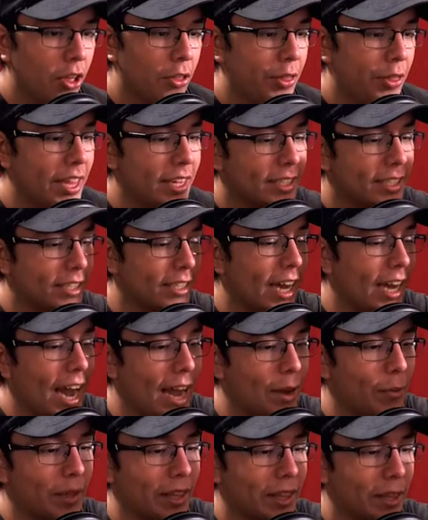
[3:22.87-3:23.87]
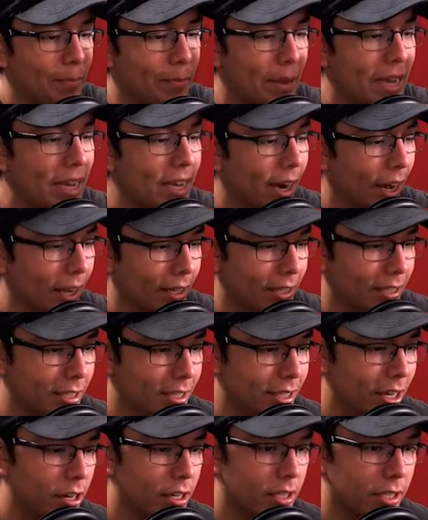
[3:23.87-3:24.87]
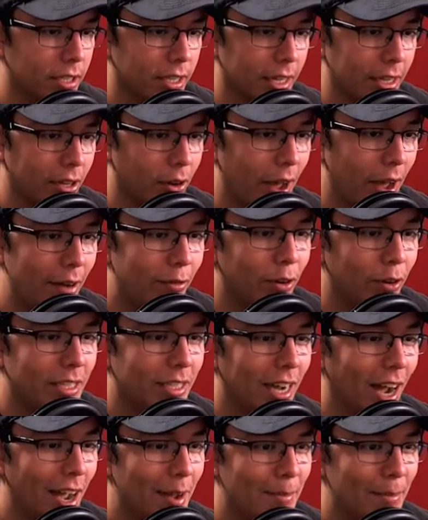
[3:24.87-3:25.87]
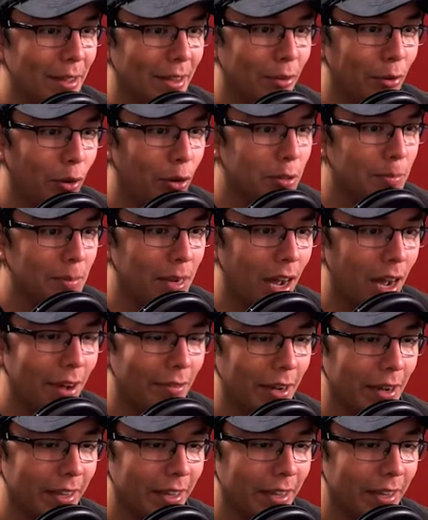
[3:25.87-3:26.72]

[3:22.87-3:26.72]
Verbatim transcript: This guy with the peanuts, oh. seriously though, every time it throws me off.